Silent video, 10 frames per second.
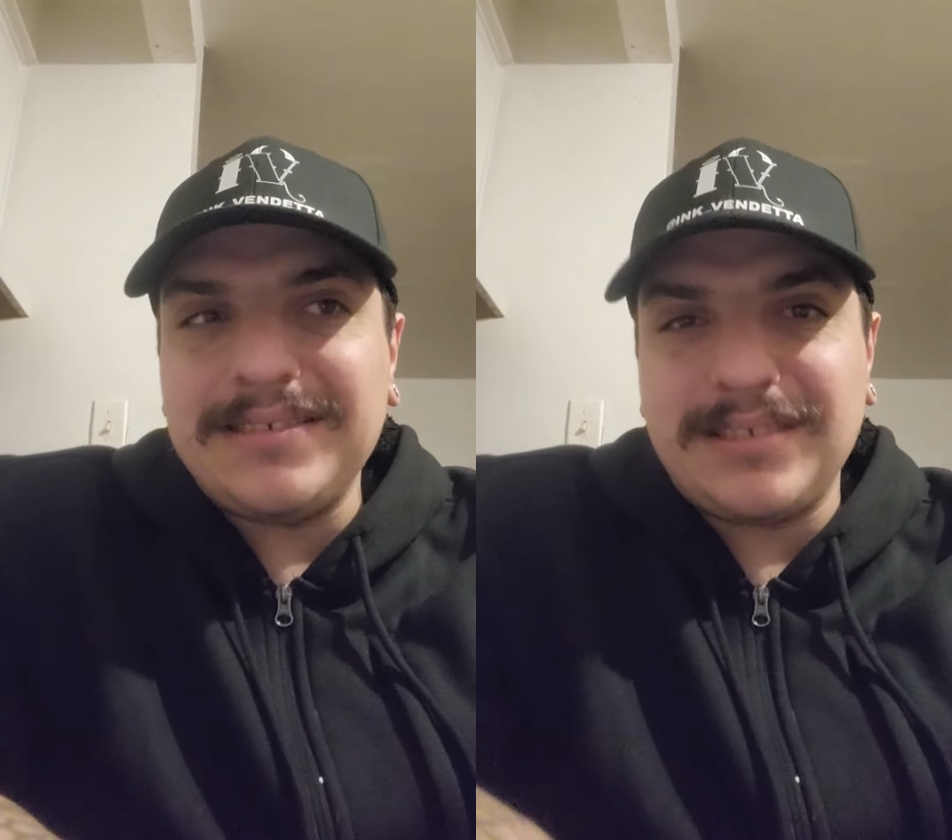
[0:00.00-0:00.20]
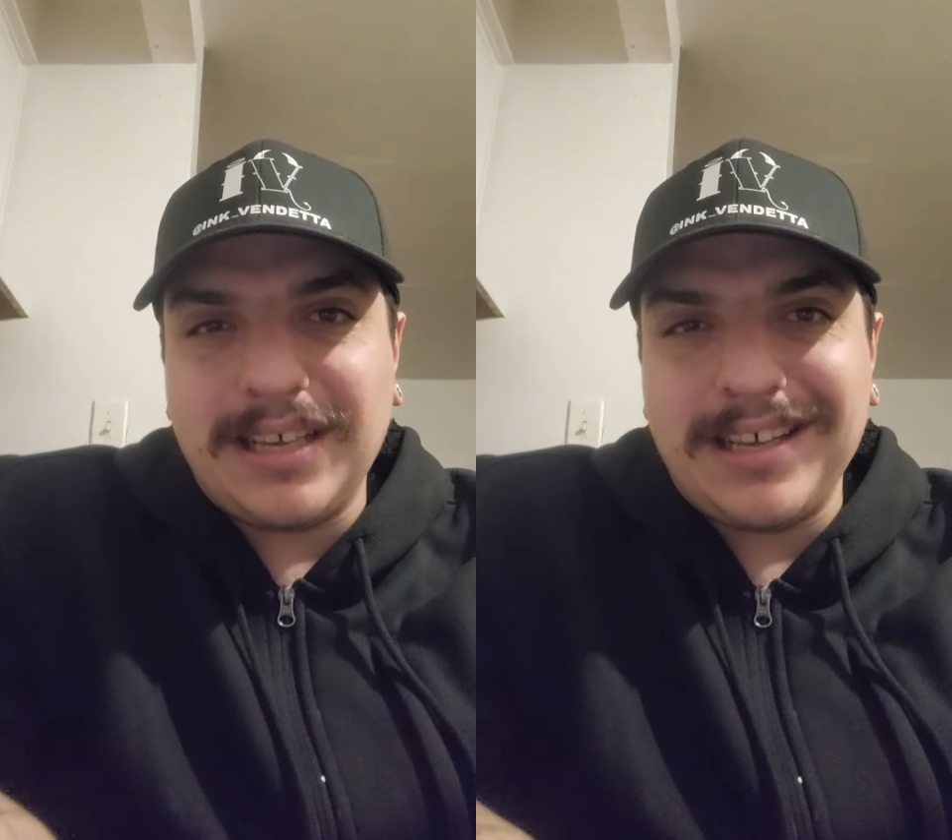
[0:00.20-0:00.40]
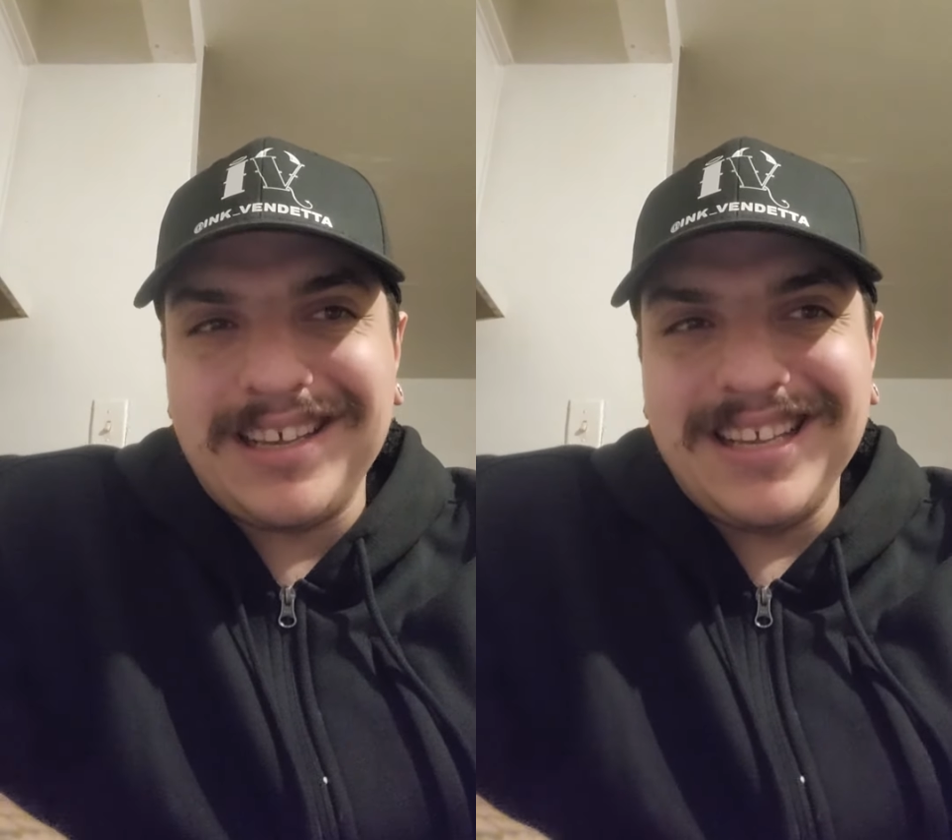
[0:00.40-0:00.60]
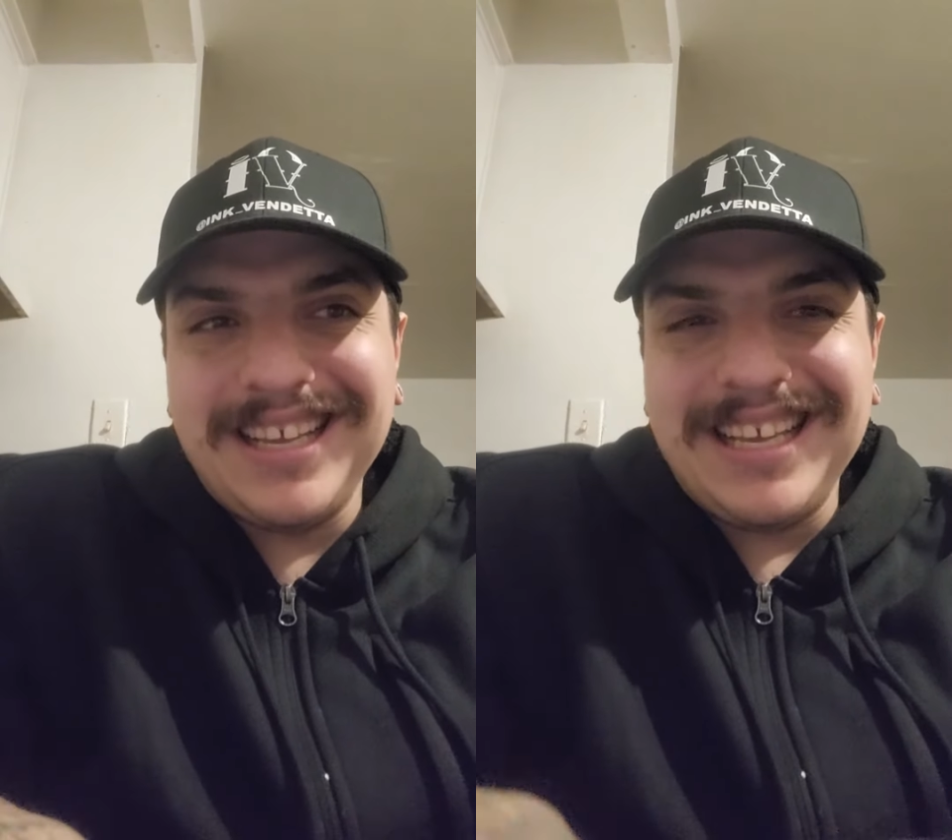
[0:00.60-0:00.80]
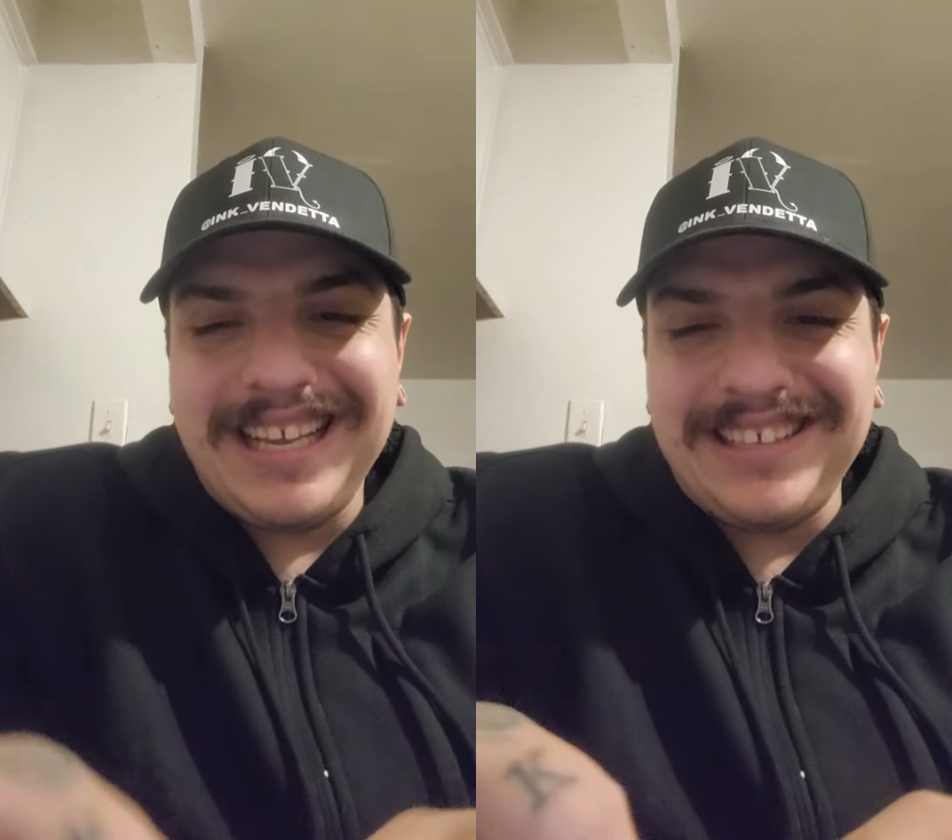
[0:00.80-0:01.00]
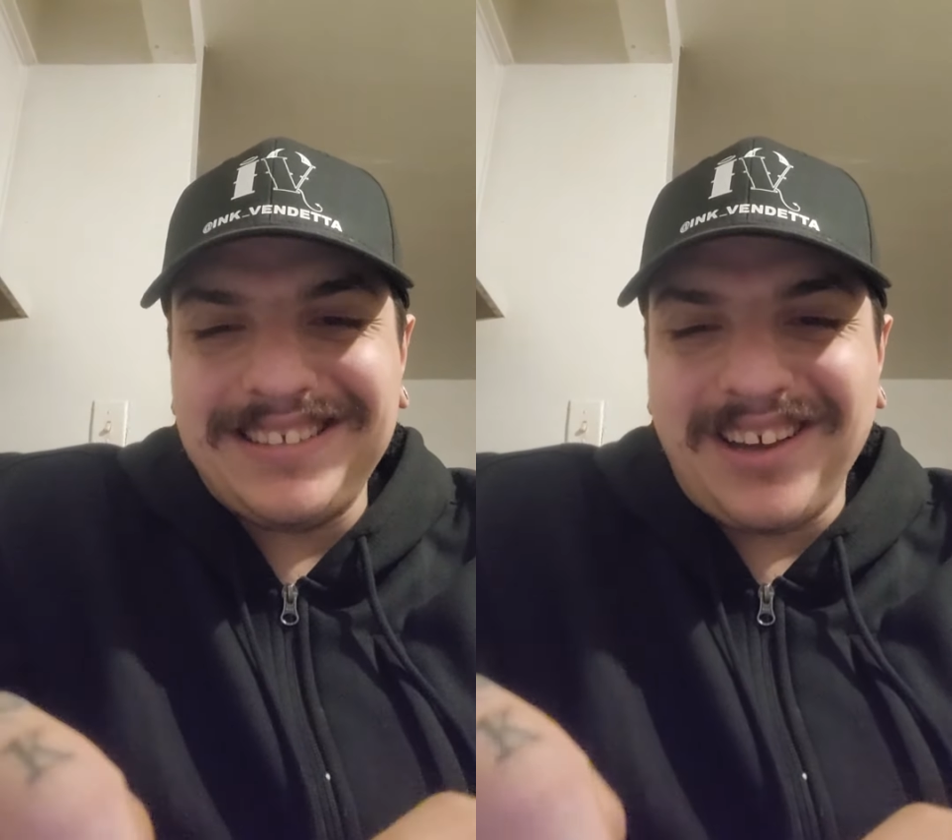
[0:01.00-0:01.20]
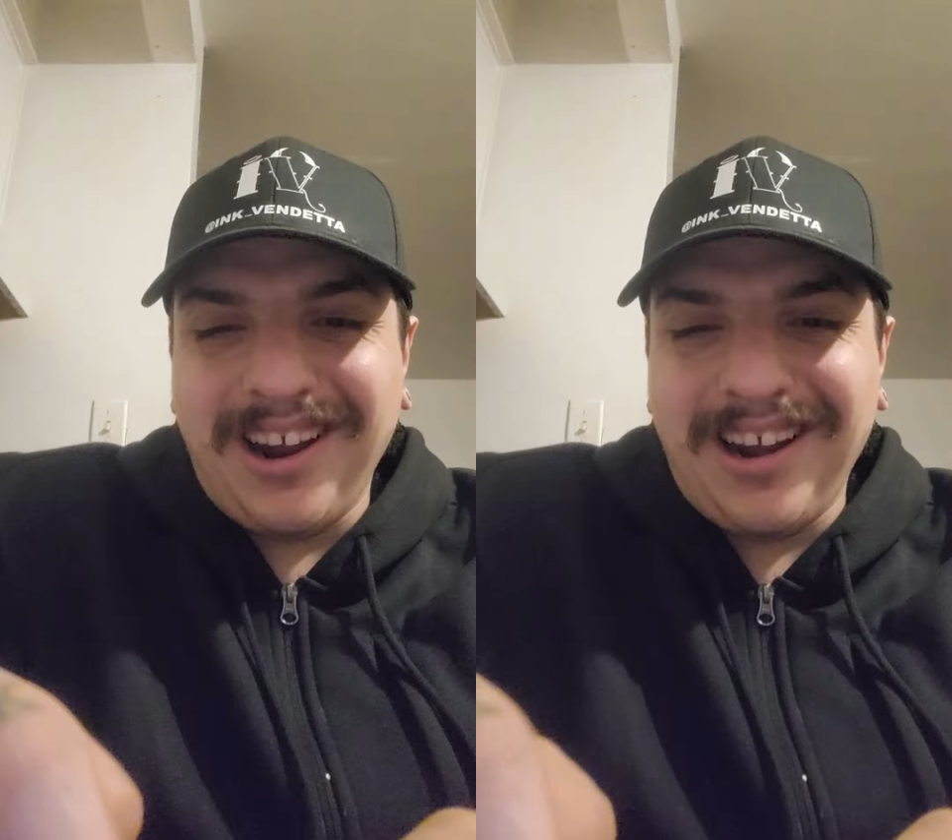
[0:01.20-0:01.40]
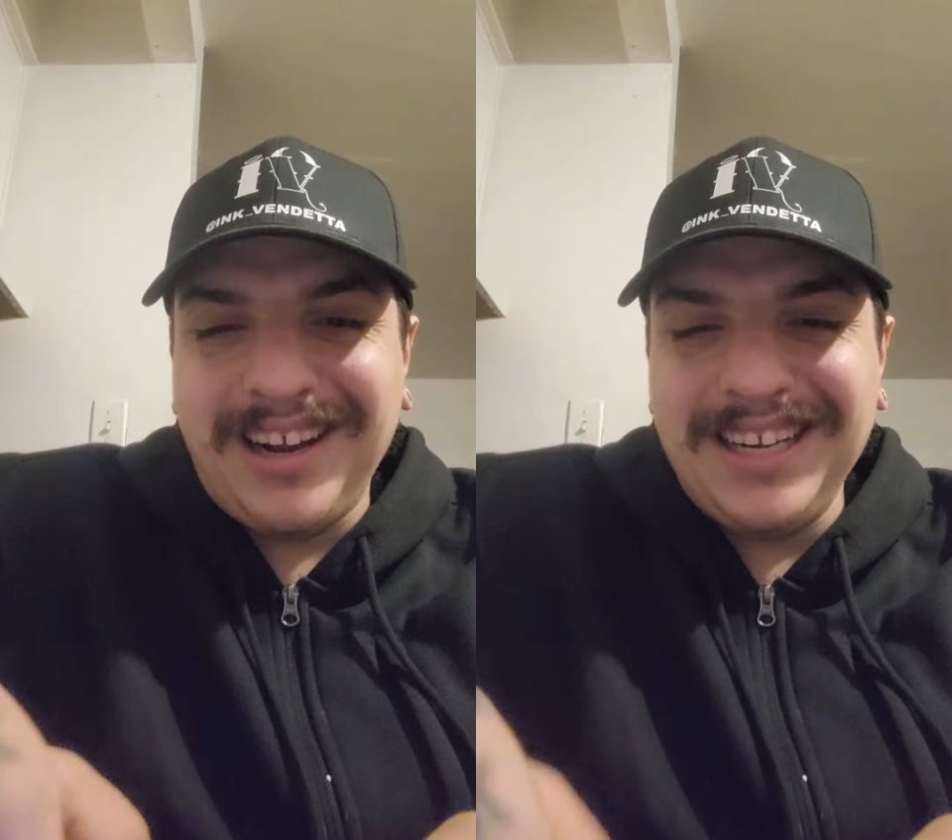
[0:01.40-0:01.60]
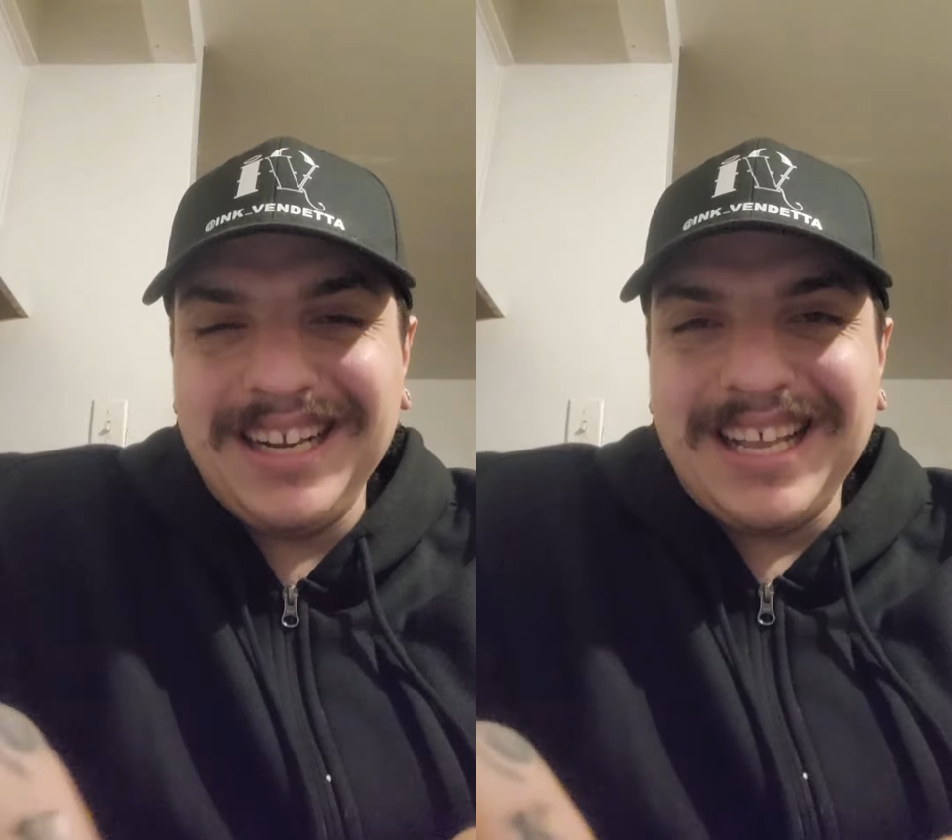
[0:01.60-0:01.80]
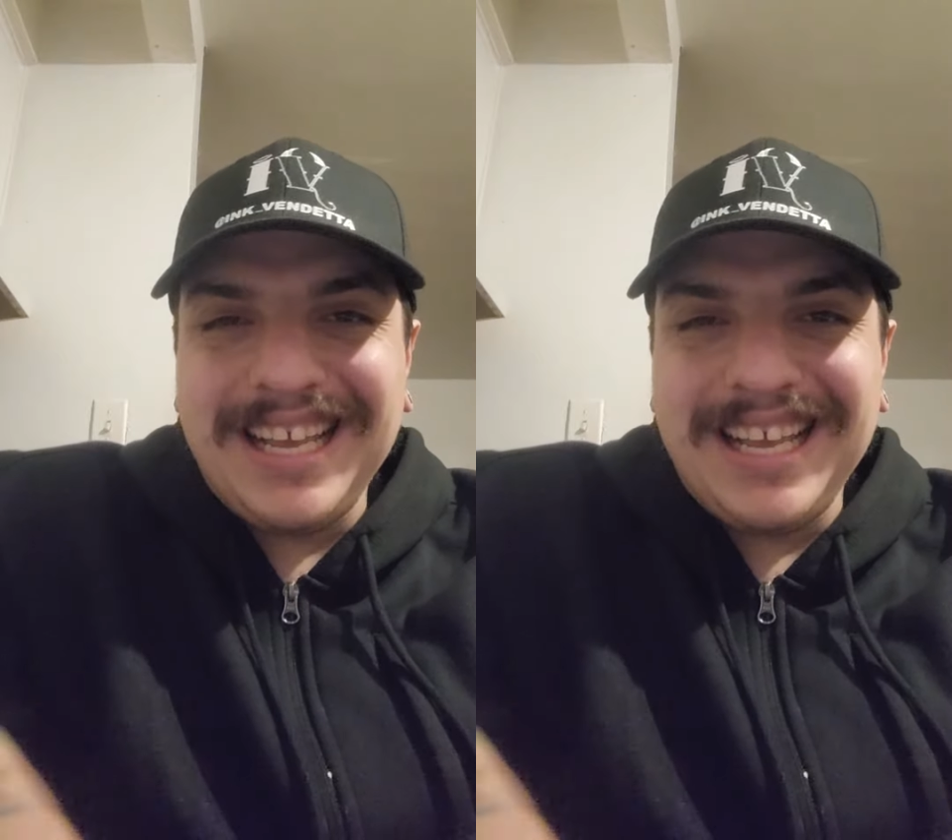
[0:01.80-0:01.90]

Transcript: his car.